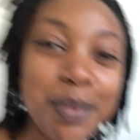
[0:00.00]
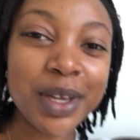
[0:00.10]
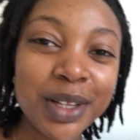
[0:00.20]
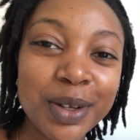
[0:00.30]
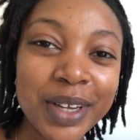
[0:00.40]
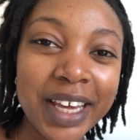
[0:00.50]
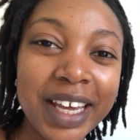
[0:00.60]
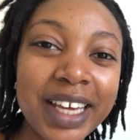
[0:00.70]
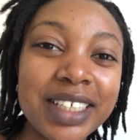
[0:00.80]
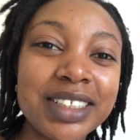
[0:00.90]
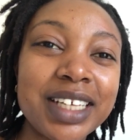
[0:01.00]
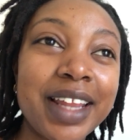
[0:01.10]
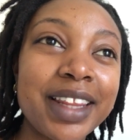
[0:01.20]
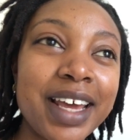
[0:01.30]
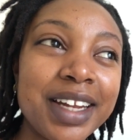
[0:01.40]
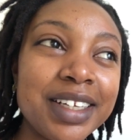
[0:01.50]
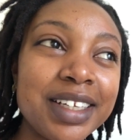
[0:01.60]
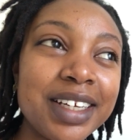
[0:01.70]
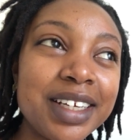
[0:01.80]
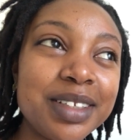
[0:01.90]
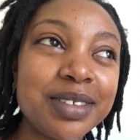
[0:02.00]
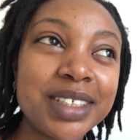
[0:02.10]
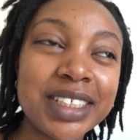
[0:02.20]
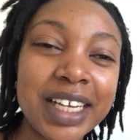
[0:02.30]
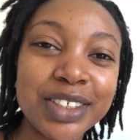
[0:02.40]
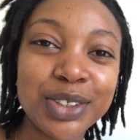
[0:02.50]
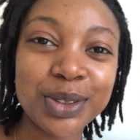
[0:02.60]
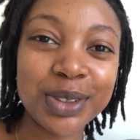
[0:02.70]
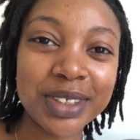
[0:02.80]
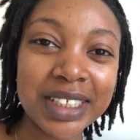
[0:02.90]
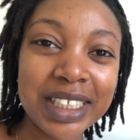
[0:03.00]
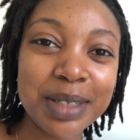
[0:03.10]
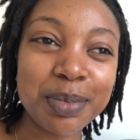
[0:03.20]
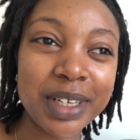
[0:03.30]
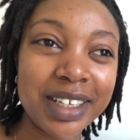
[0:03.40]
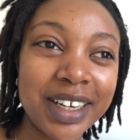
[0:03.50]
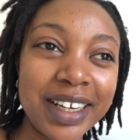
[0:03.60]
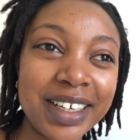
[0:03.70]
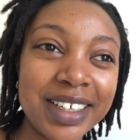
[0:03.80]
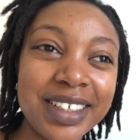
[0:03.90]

pillowcase and then it sends you to sleep in like